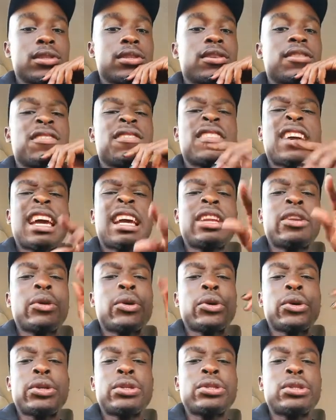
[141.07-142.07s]
Fine,
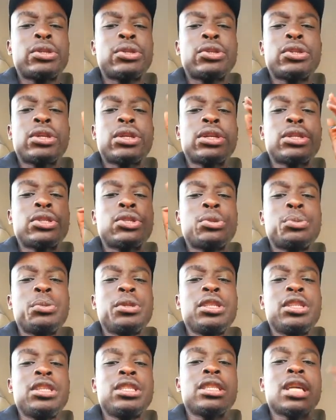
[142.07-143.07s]
God, I'm trying to
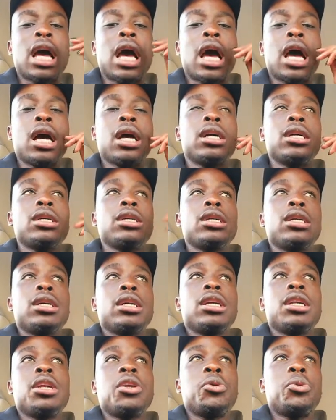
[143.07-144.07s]
do this.
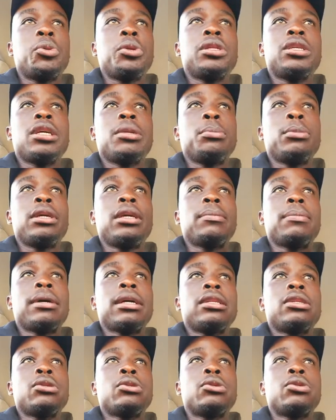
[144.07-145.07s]
He greeted me,
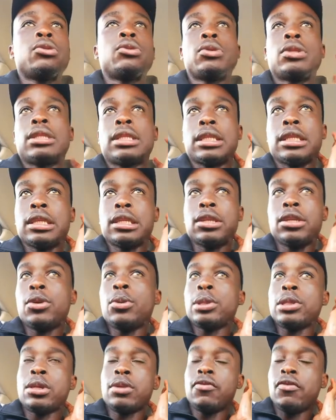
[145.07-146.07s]
but yo, he
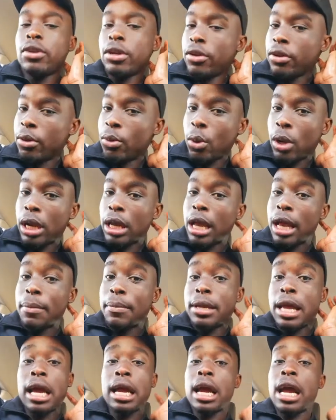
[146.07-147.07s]
wasn't very
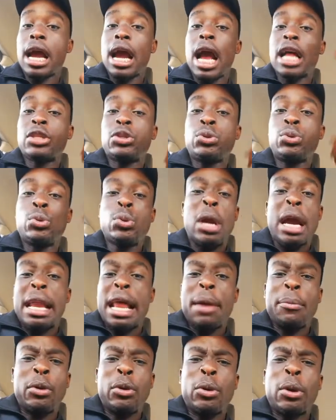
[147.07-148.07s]
welcoming. Not too, and
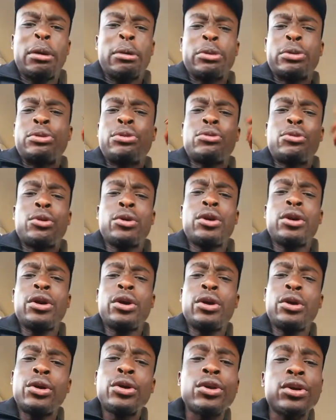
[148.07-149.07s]
I mean, I got
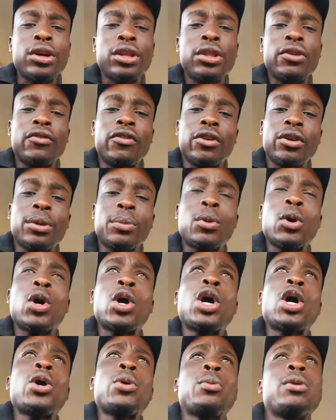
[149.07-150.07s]
screwed at the very
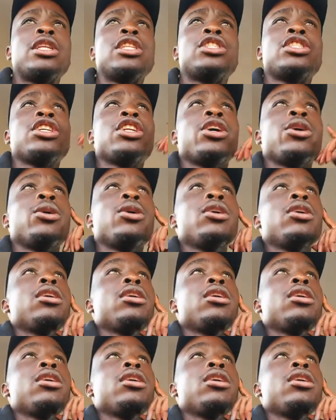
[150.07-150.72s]
moment, you know.